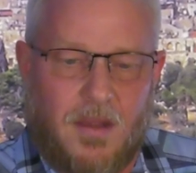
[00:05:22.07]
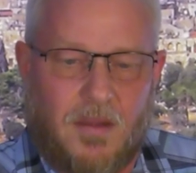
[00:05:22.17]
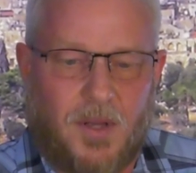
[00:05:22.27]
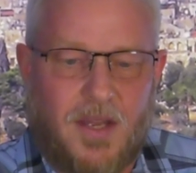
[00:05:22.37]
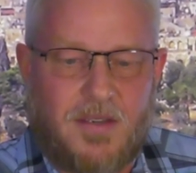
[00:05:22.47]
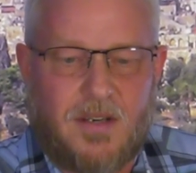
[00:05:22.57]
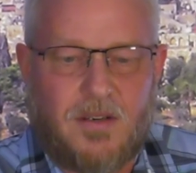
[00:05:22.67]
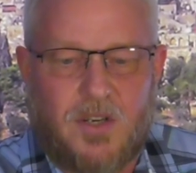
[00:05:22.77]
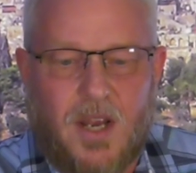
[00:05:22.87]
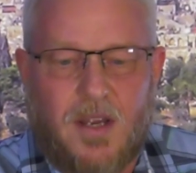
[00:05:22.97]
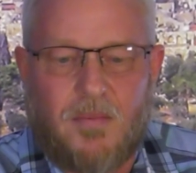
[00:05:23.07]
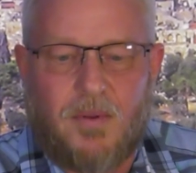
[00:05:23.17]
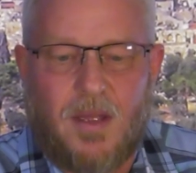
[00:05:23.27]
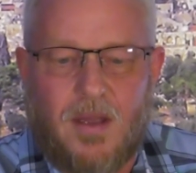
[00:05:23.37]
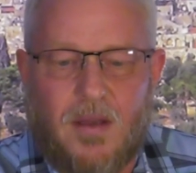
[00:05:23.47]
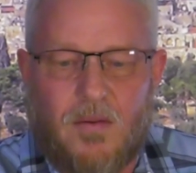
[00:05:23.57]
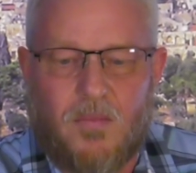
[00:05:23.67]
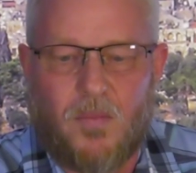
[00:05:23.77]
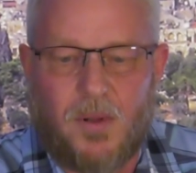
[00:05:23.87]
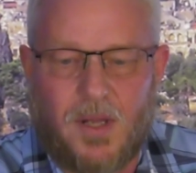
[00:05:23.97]
The blessing Jacob
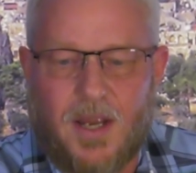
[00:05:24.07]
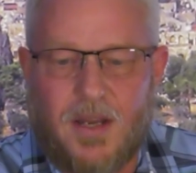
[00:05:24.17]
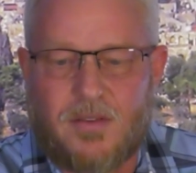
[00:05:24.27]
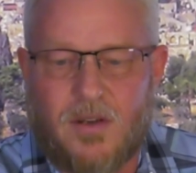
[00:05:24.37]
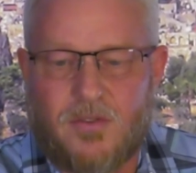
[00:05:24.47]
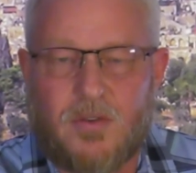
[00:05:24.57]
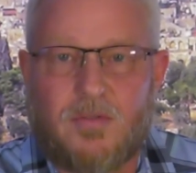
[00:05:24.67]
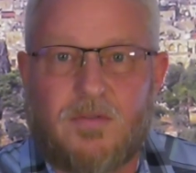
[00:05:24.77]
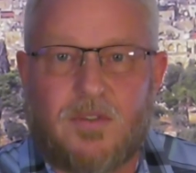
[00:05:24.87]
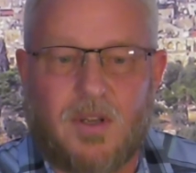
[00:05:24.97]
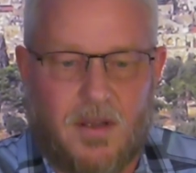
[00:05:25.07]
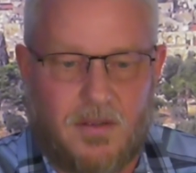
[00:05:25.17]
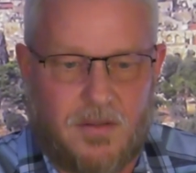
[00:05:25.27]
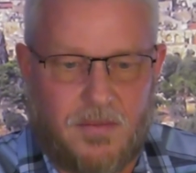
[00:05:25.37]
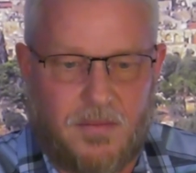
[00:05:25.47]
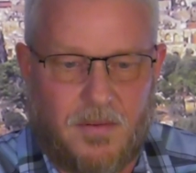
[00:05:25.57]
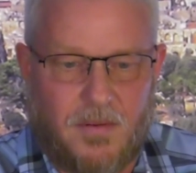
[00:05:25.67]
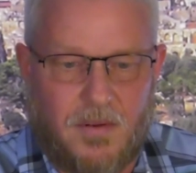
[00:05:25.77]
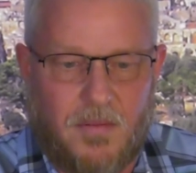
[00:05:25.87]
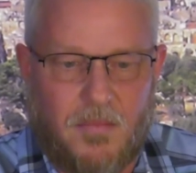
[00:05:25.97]
will place on Joseph's sons,
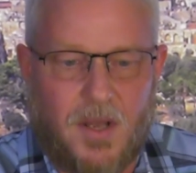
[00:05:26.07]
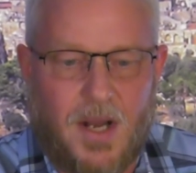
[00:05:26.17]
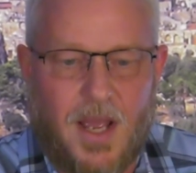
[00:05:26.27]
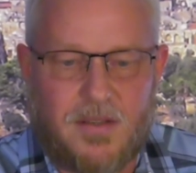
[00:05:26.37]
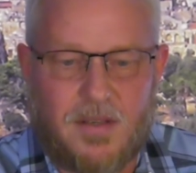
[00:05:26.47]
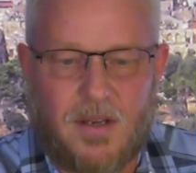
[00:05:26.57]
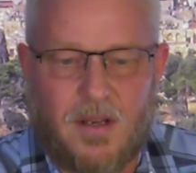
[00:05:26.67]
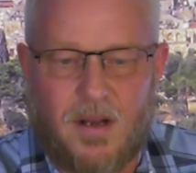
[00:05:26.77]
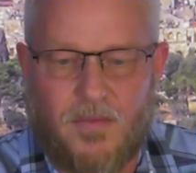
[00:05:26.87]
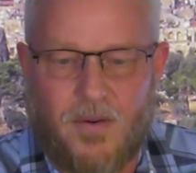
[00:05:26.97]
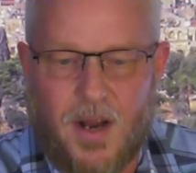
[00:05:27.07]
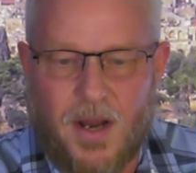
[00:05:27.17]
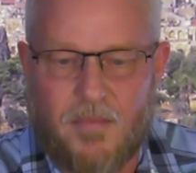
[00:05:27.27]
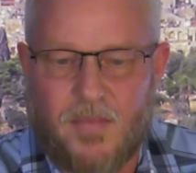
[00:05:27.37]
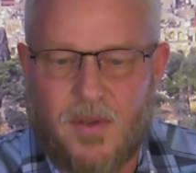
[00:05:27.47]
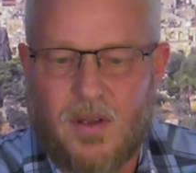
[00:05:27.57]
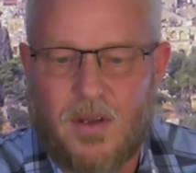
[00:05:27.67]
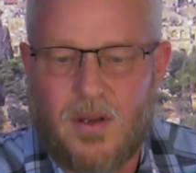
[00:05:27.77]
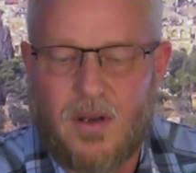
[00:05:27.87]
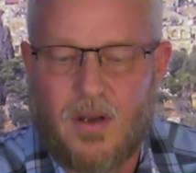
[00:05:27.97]
Manasseh and Ephraim,
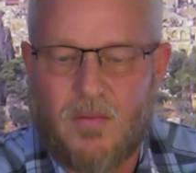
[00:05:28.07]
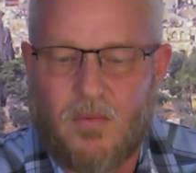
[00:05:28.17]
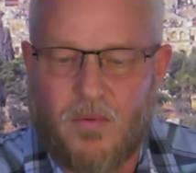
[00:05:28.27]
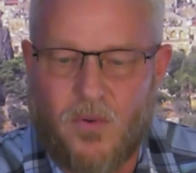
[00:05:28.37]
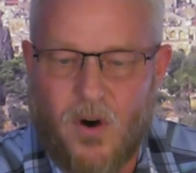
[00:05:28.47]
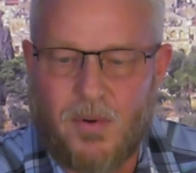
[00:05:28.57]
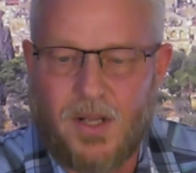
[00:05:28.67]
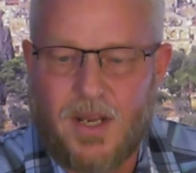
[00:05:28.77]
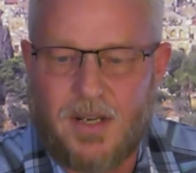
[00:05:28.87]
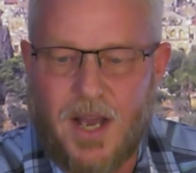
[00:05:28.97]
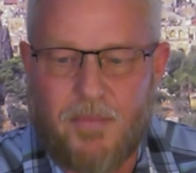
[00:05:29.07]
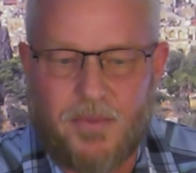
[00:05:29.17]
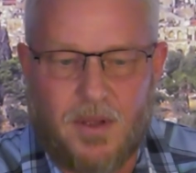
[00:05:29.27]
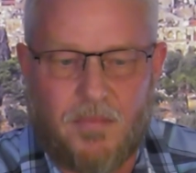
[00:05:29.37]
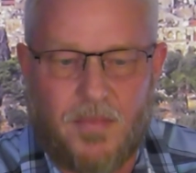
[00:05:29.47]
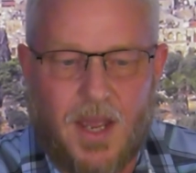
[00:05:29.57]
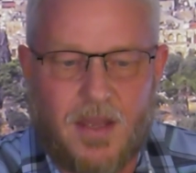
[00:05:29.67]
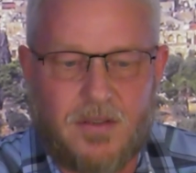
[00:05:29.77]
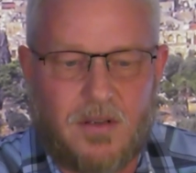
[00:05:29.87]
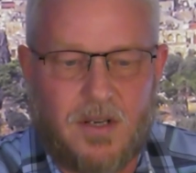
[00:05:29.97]
will formally adopt them
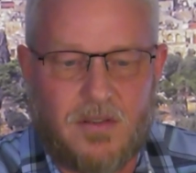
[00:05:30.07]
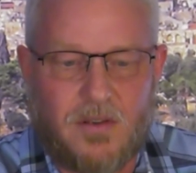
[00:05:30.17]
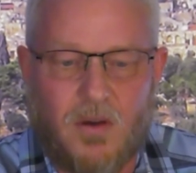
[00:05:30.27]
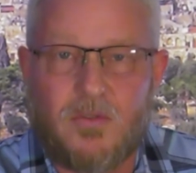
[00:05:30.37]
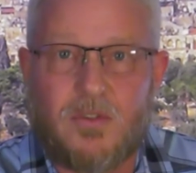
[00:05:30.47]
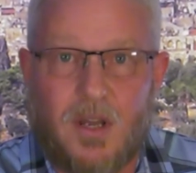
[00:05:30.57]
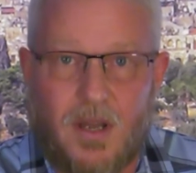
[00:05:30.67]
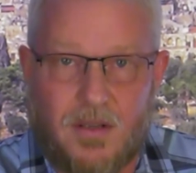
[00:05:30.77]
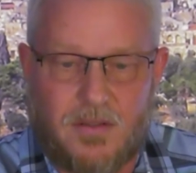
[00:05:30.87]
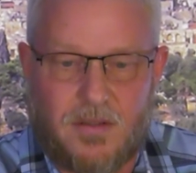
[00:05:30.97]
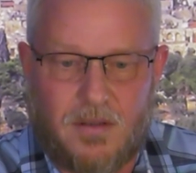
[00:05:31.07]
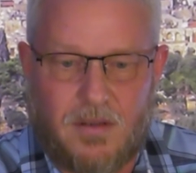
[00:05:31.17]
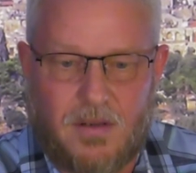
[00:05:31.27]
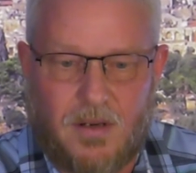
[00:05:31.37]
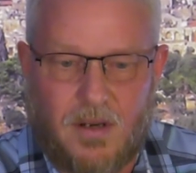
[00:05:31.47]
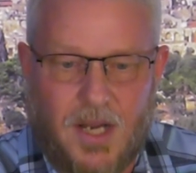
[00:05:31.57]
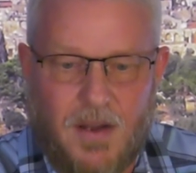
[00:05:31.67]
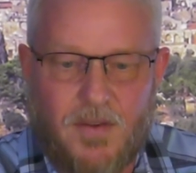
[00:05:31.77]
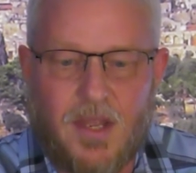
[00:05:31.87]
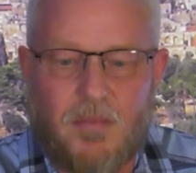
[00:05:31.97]
as his own sons,
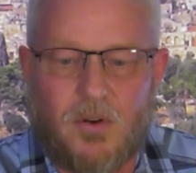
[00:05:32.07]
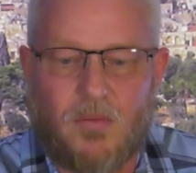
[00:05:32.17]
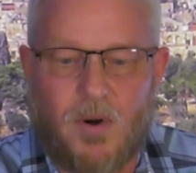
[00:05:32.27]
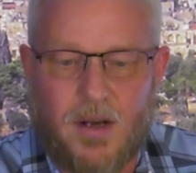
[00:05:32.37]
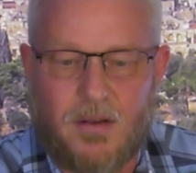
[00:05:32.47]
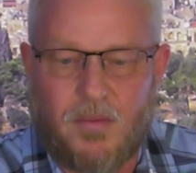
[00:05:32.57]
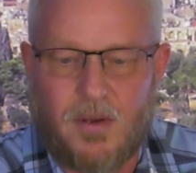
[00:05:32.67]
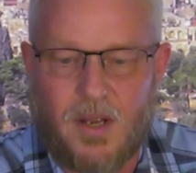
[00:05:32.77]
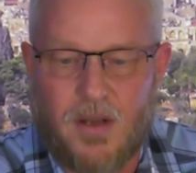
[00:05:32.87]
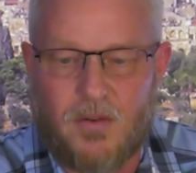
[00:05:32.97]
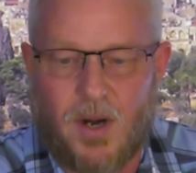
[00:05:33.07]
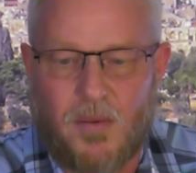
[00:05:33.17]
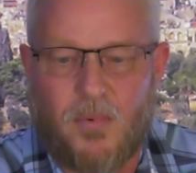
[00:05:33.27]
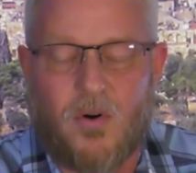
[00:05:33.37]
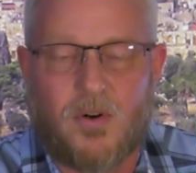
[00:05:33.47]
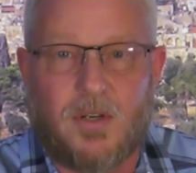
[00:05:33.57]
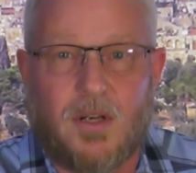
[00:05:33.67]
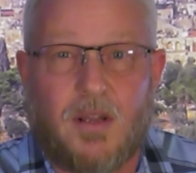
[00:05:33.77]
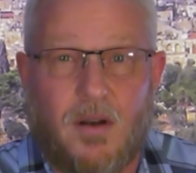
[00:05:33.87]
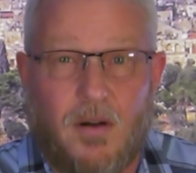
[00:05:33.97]
giving them a direct
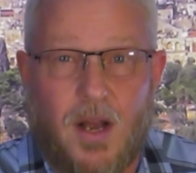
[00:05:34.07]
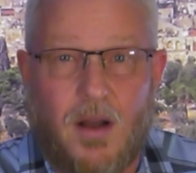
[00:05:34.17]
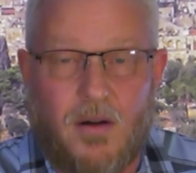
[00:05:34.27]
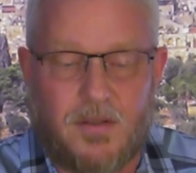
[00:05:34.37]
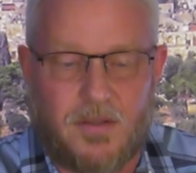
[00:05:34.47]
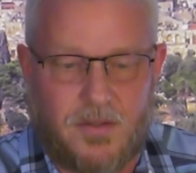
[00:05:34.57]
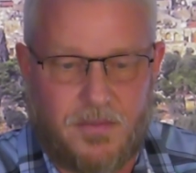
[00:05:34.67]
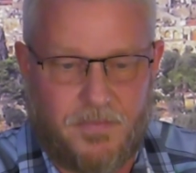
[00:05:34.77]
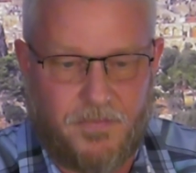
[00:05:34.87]
portion in their inheritance.